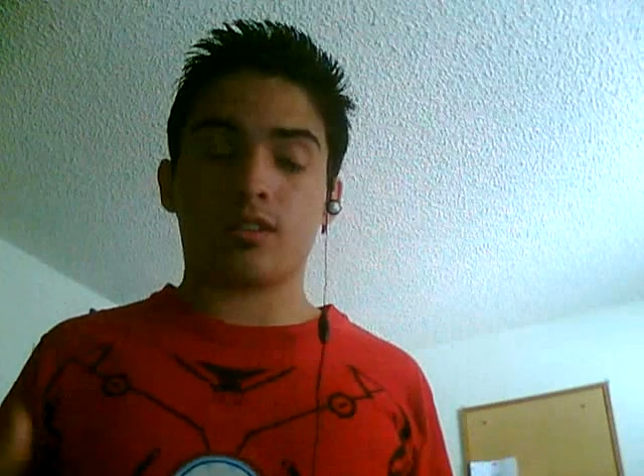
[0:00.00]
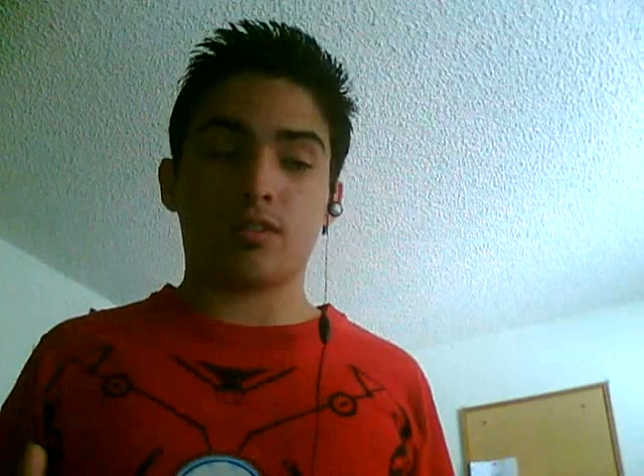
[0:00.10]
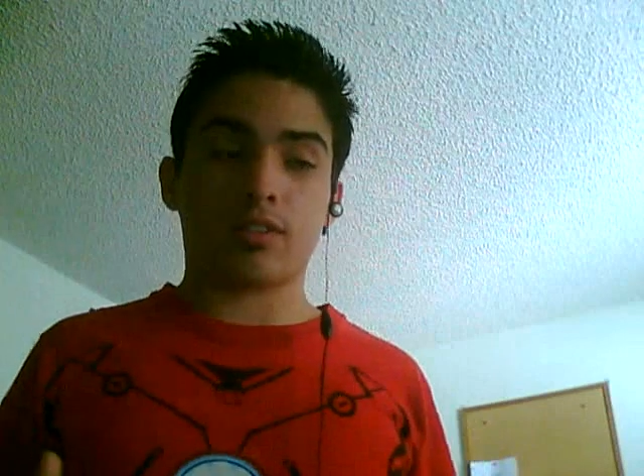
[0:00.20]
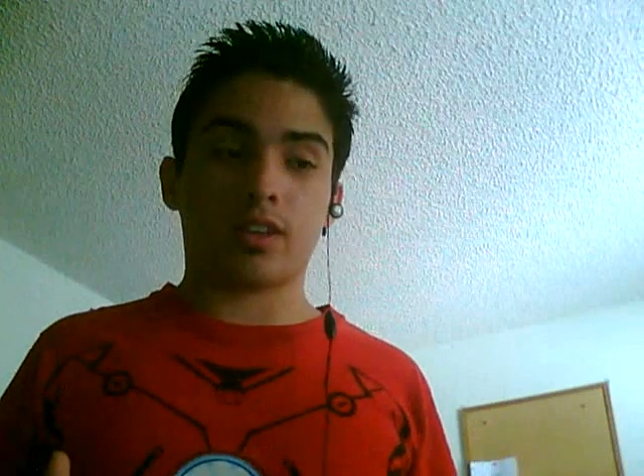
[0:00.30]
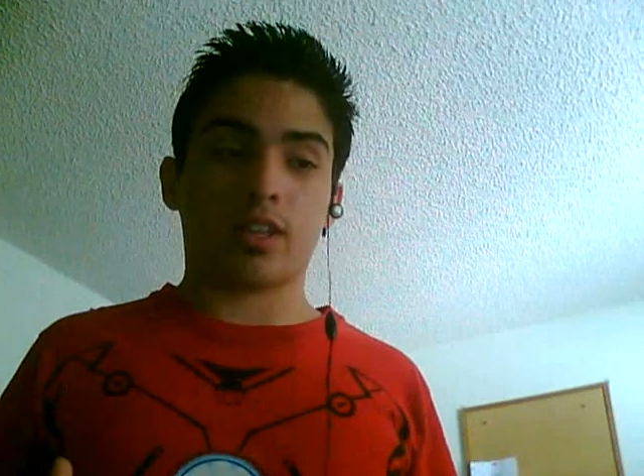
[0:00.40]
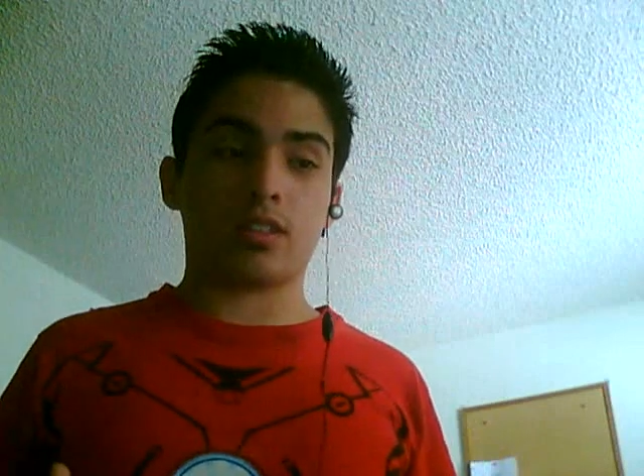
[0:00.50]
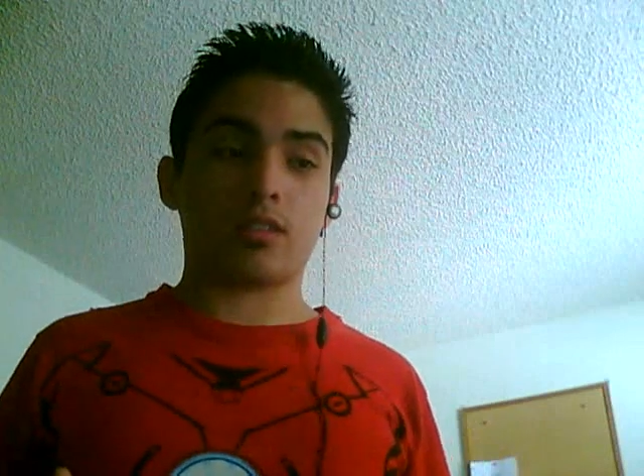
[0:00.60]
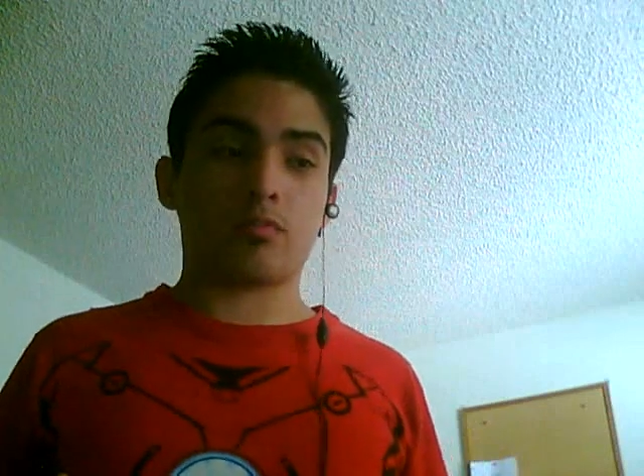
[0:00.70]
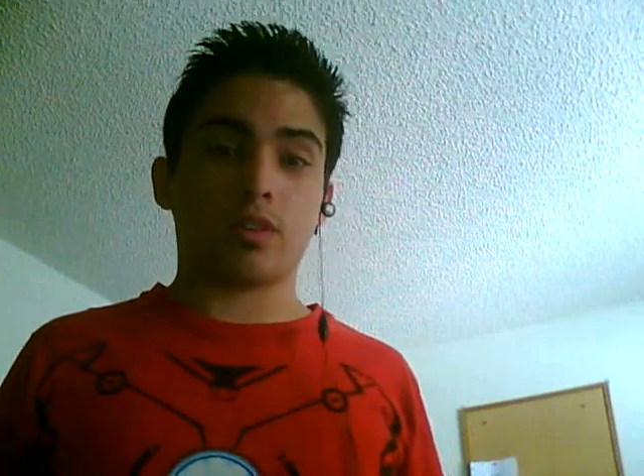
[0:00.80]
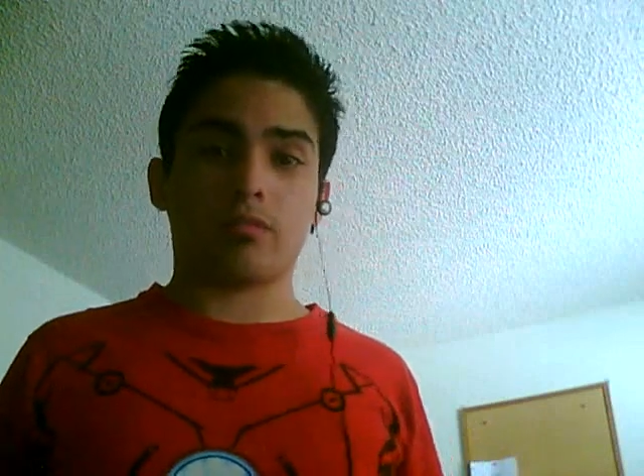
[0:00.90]
Okay,
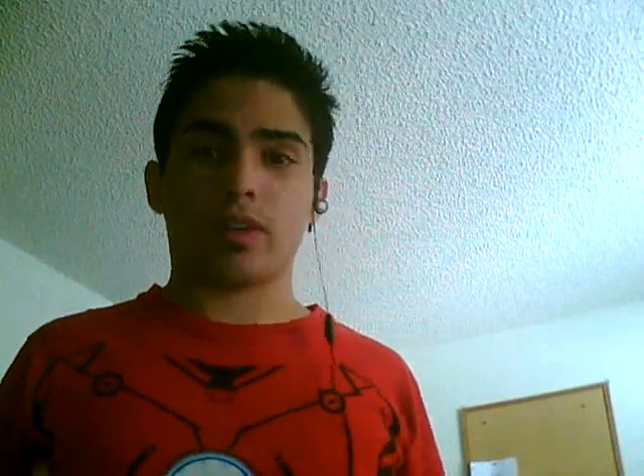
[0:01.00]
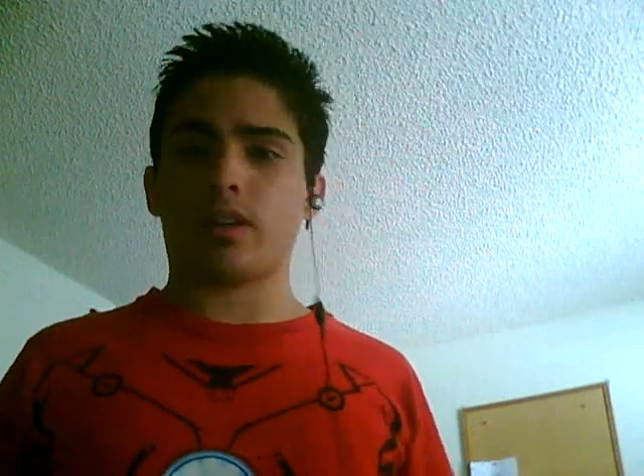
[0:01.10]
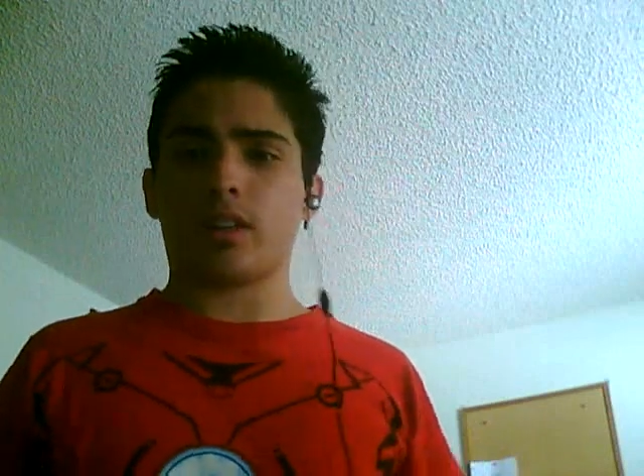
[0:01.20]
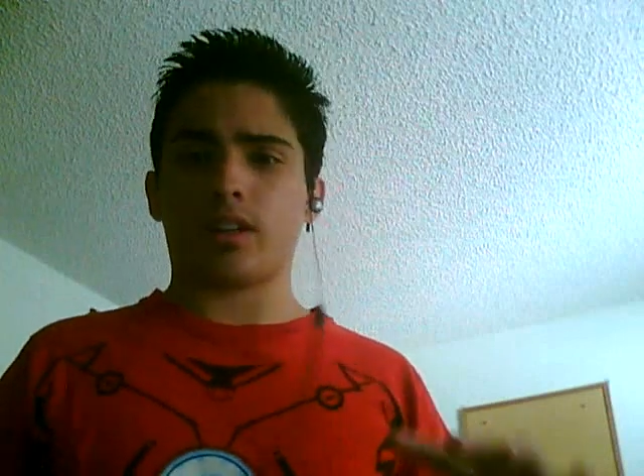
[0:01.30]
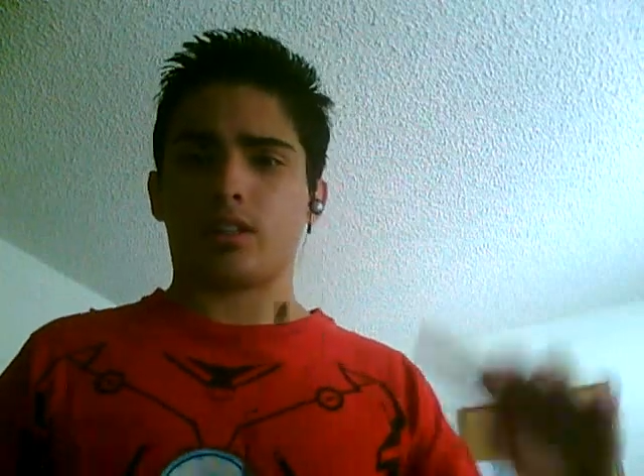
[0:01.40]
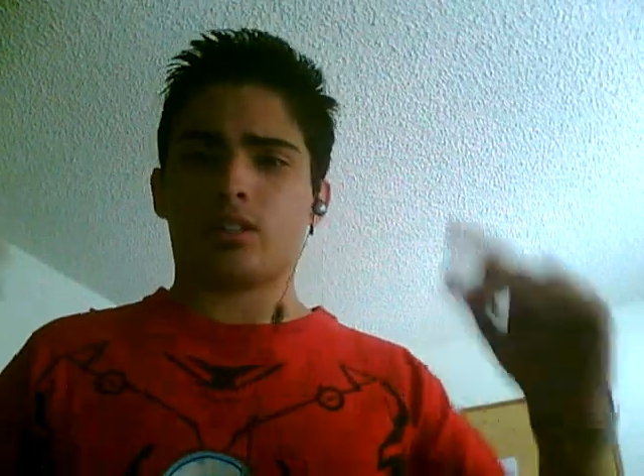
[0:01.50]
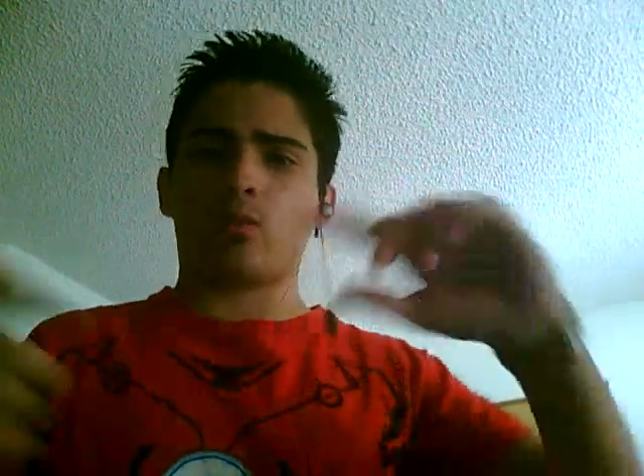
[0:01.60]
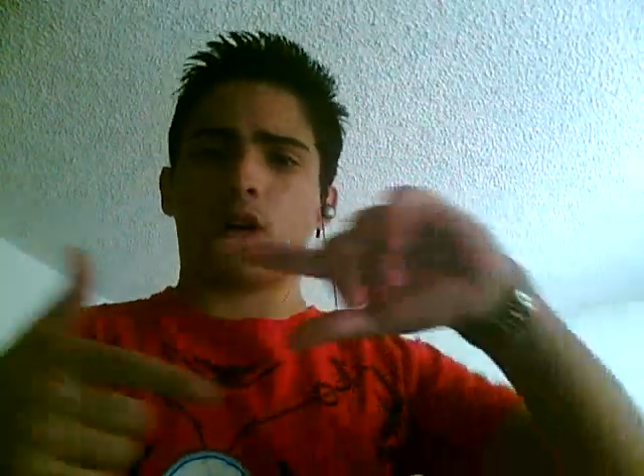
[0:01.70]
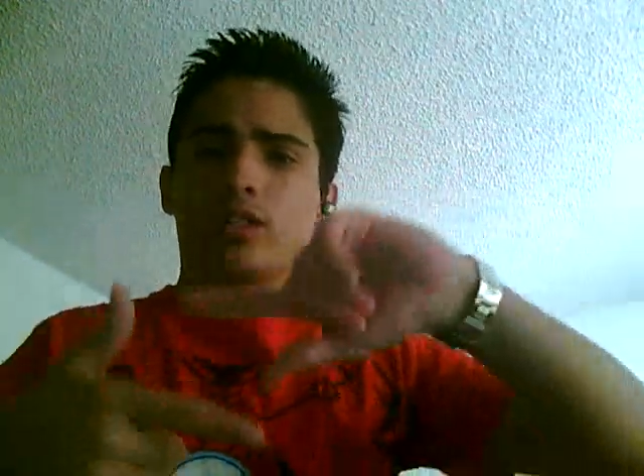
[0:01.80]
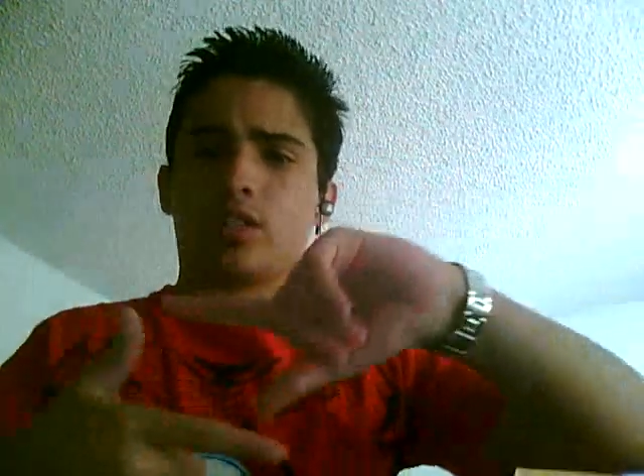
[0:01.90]
that's pretty big. And then it says
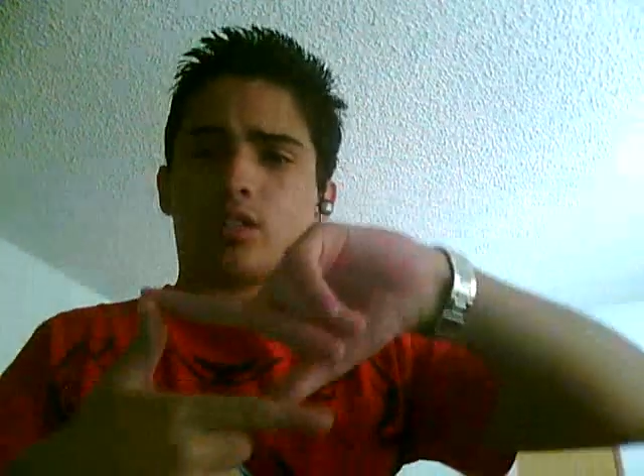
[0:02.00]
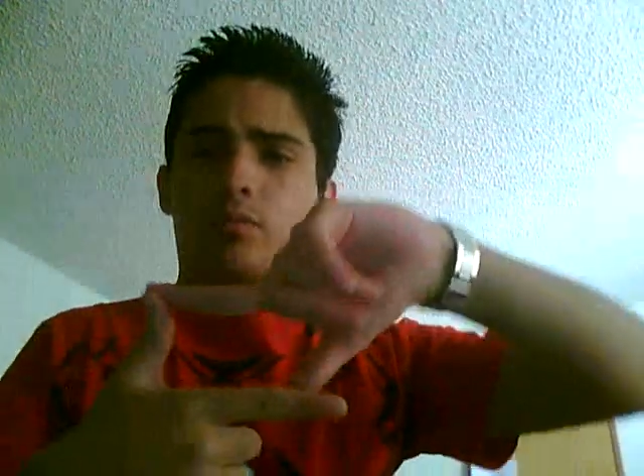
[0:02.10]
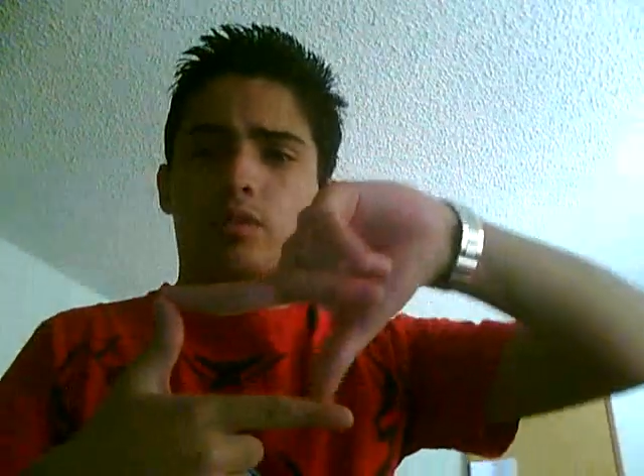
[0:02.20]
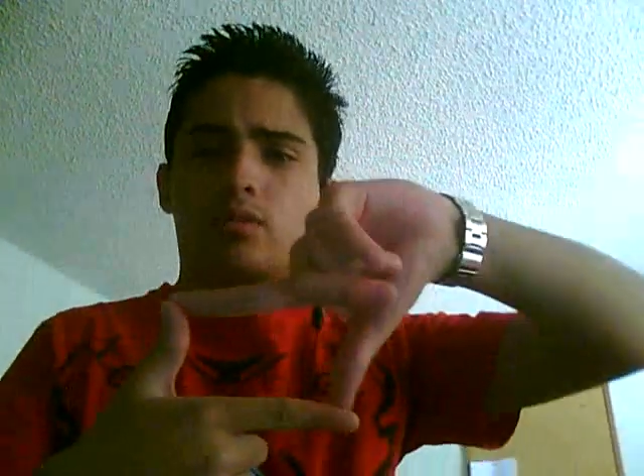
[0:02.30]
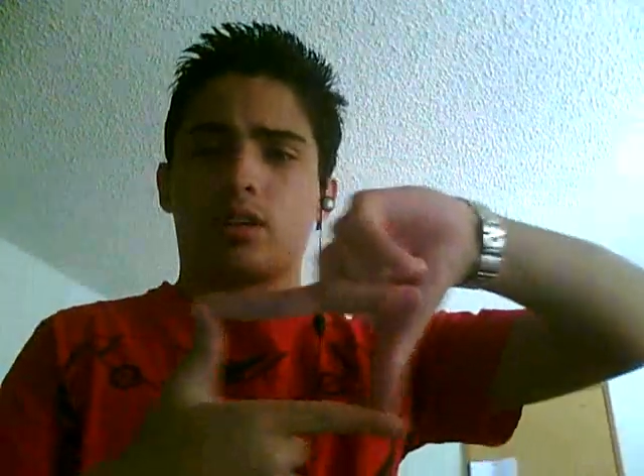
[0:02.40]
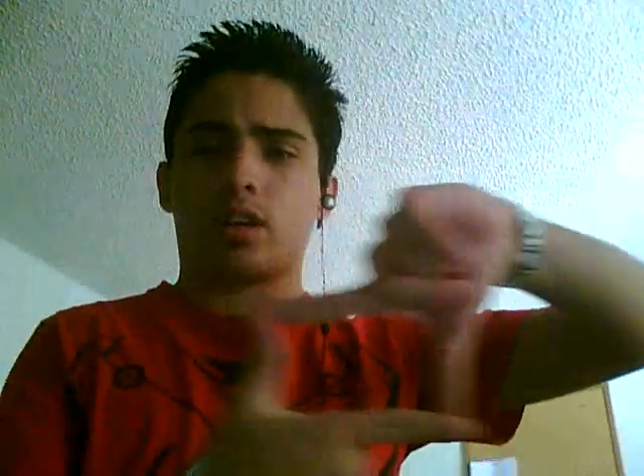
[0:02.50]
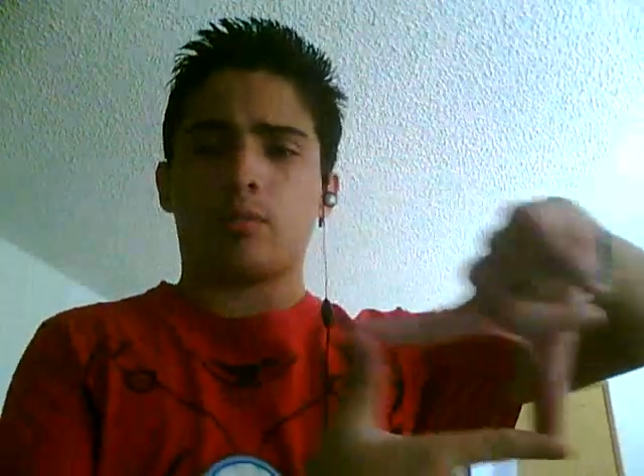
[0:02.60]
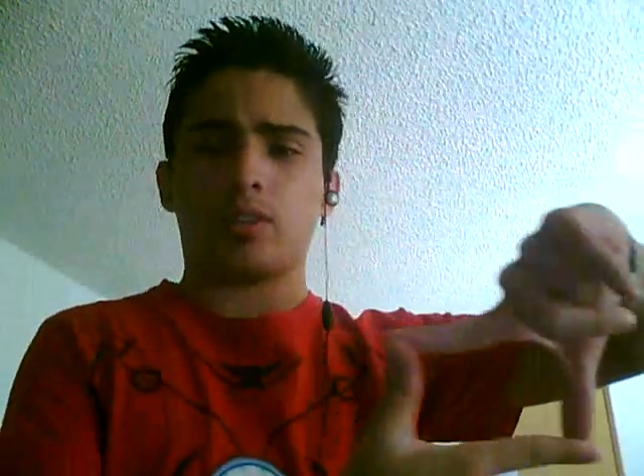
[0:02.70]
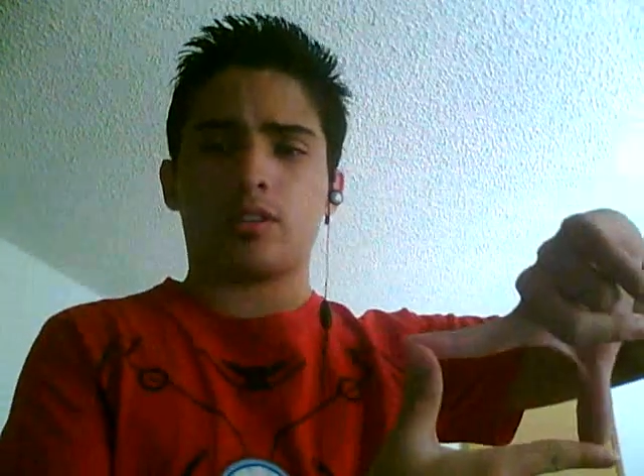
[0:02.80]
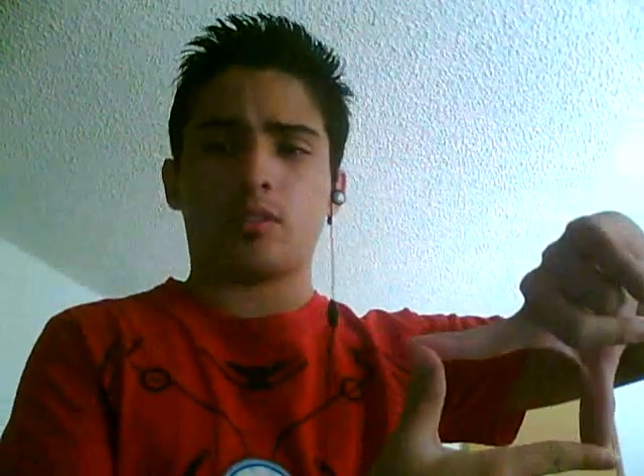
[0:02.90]
Wilechase has posted a
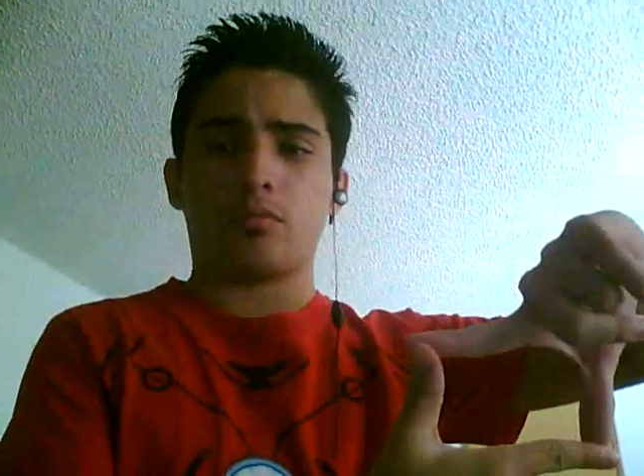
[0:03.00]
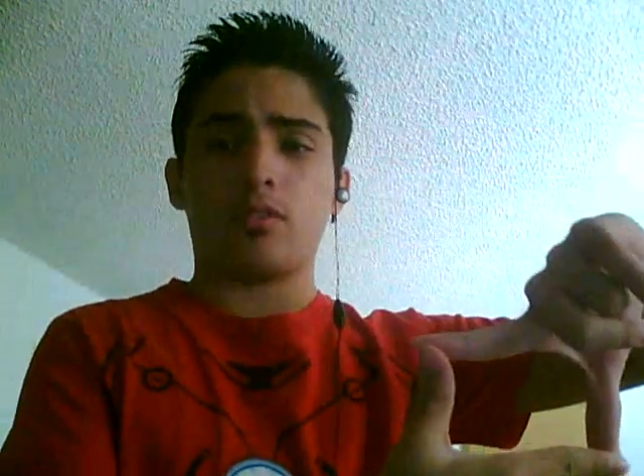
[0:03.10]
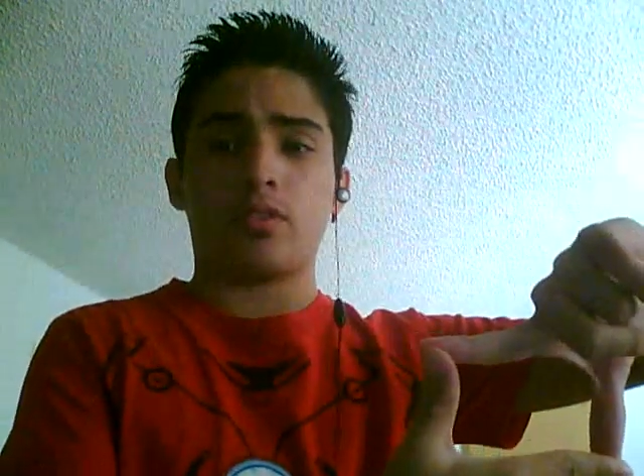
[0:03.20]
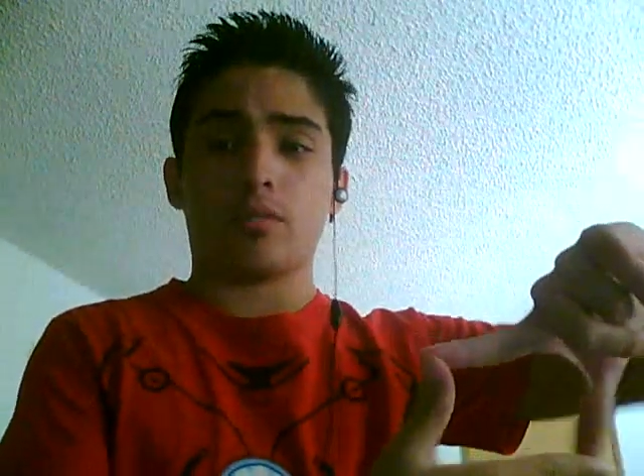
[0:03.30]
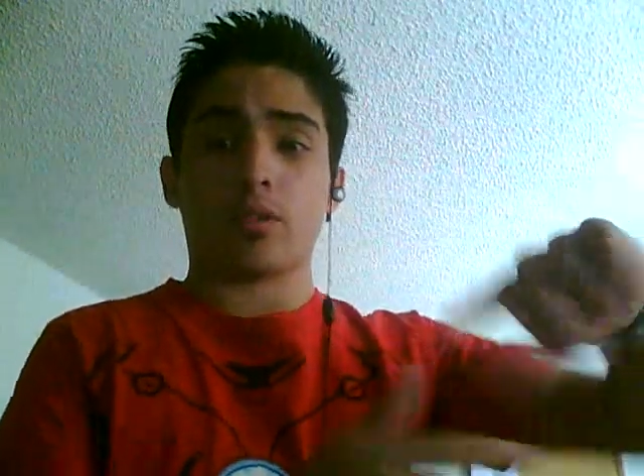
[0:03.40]
comment to your profile.